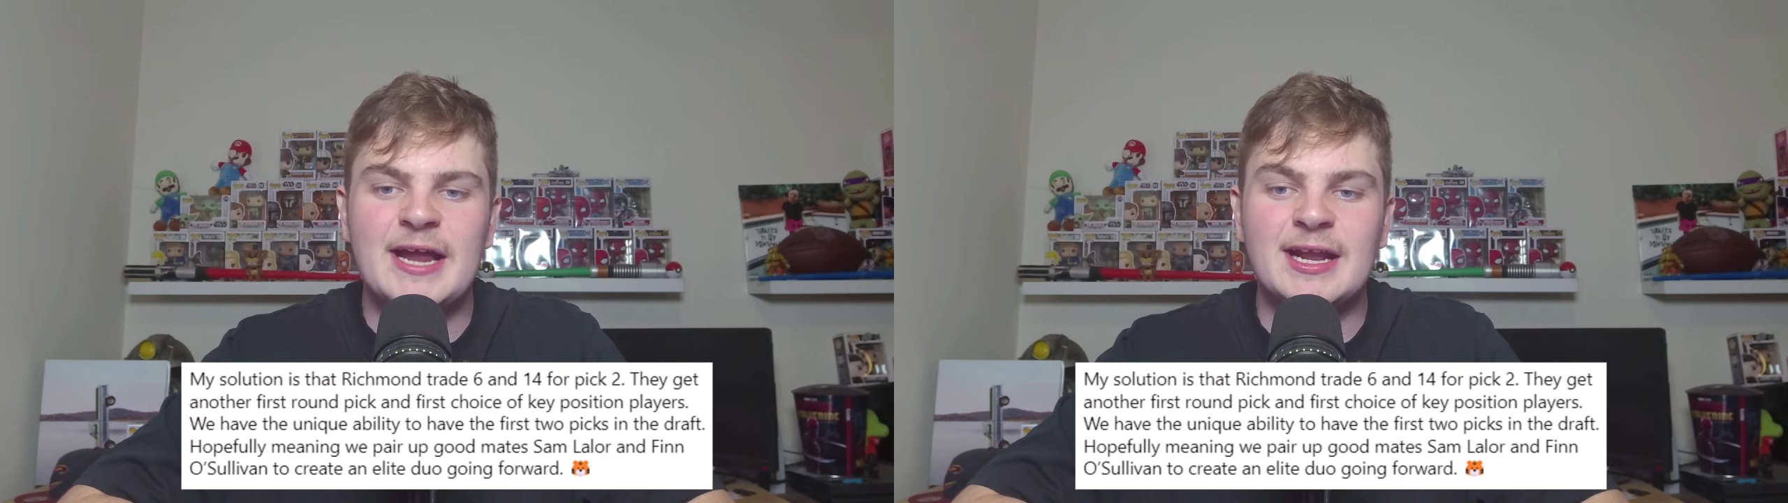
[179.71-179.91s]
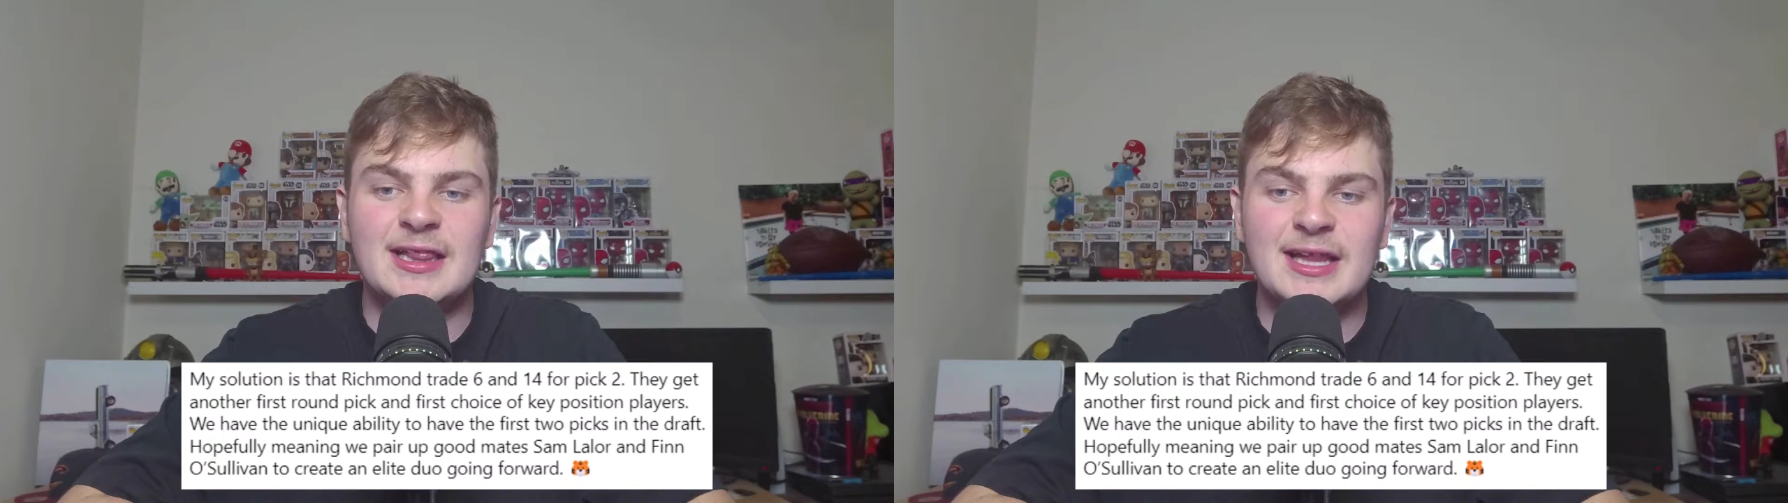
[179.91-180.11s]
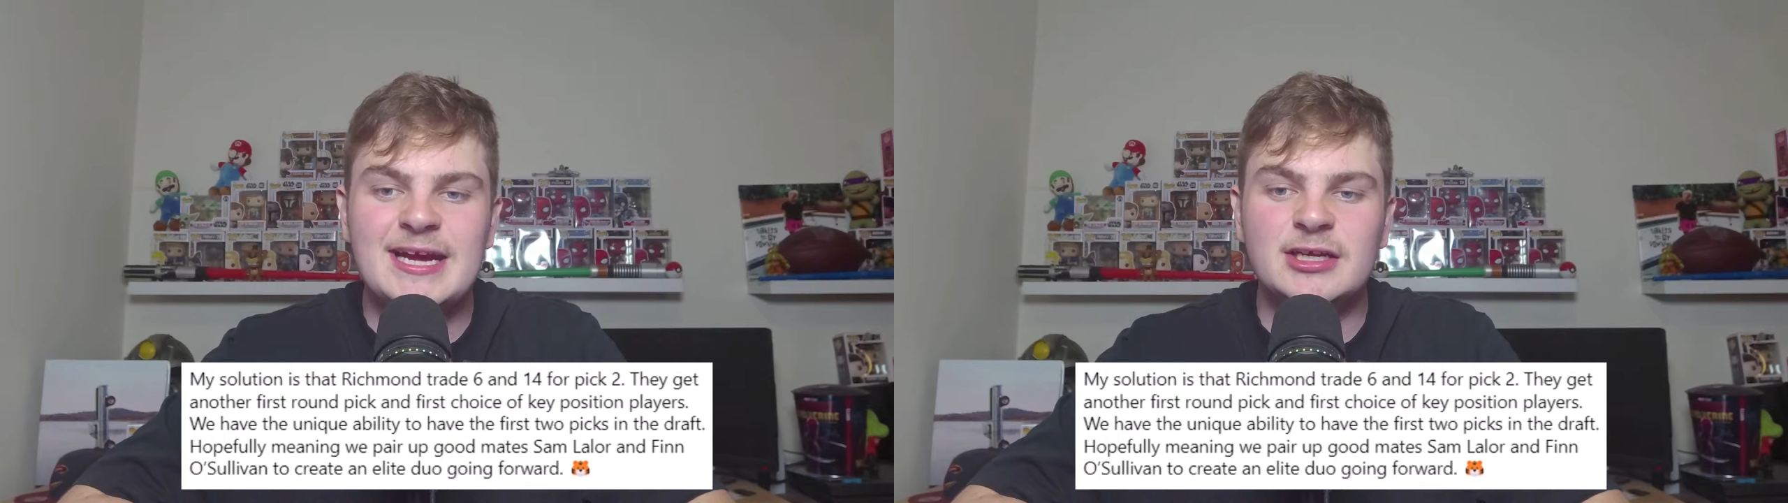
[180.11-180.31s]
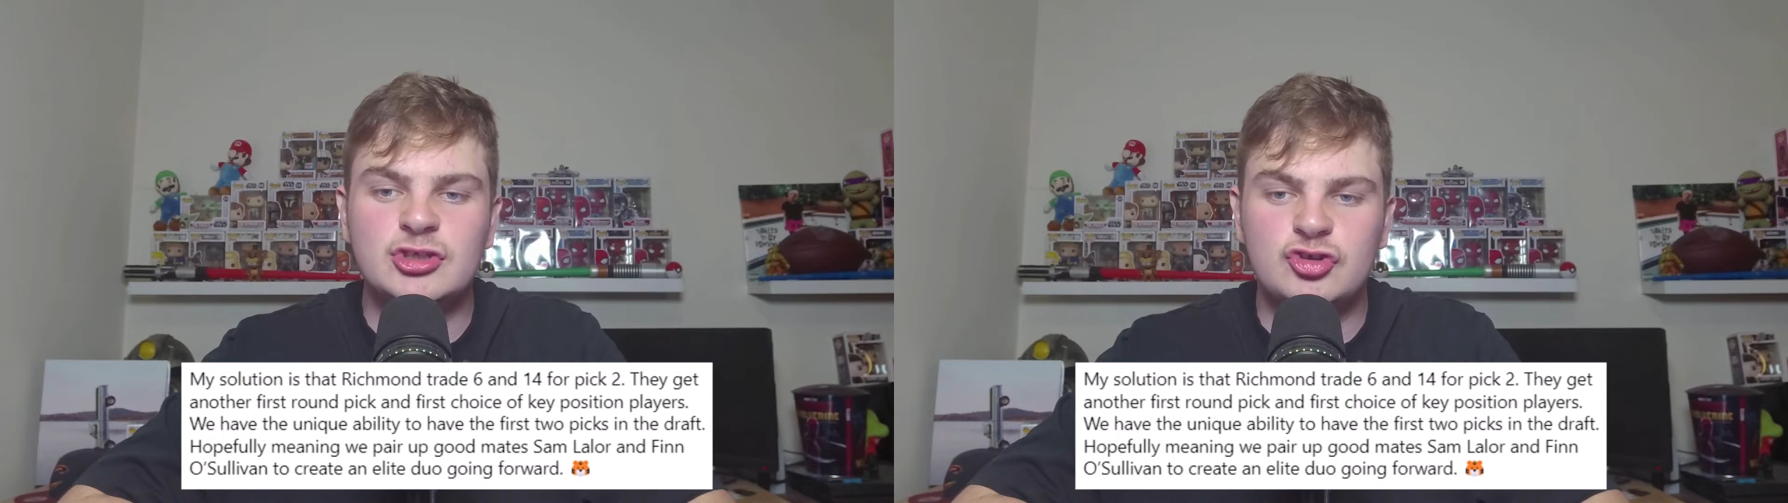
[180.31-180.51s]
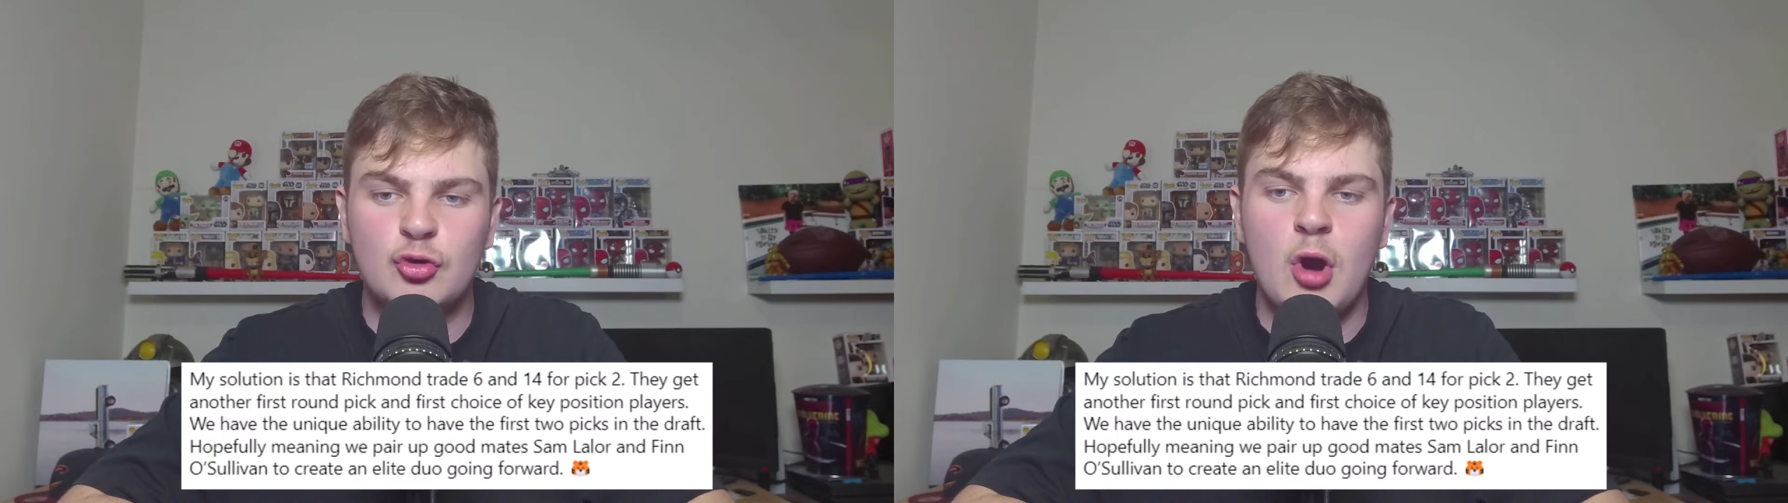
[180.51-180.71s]
an
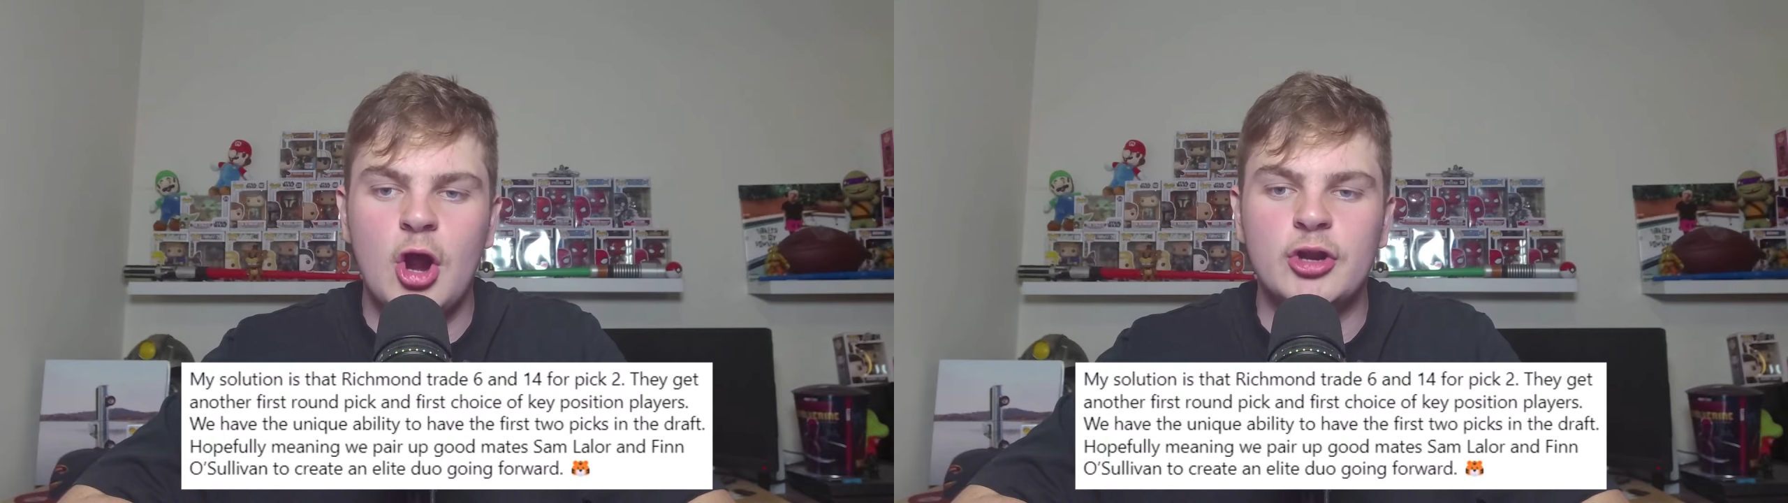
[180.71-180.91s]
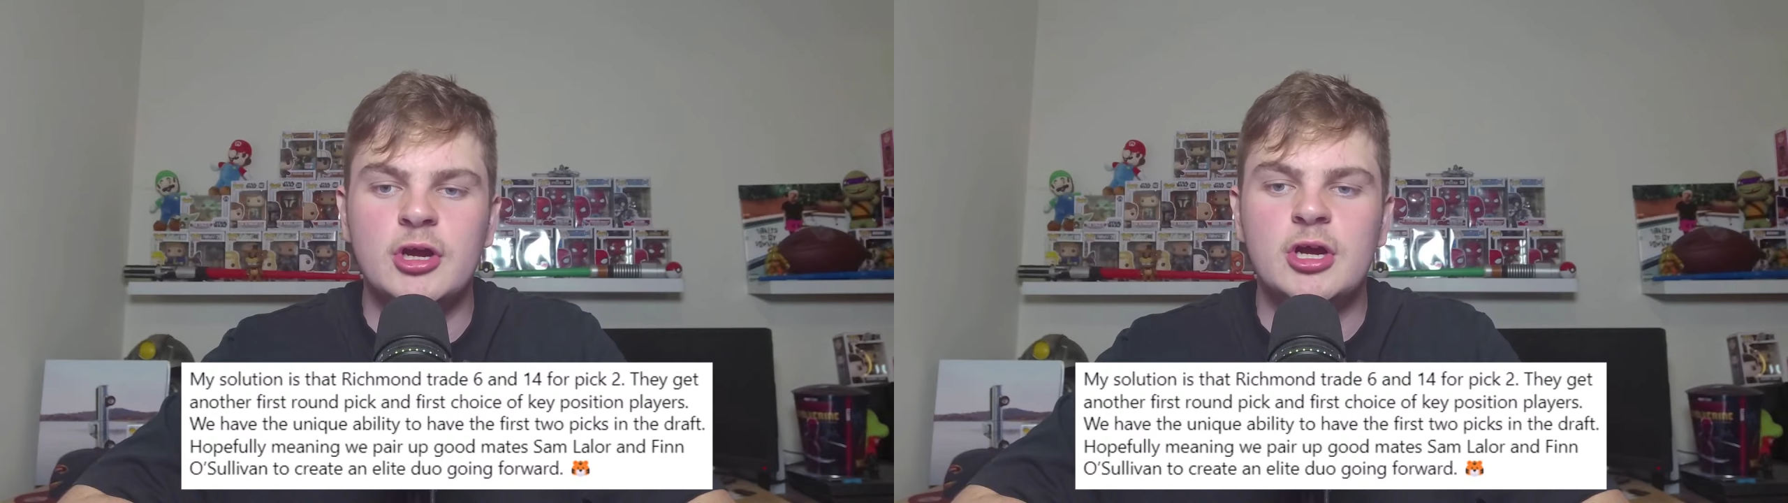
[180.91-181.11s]
elite duo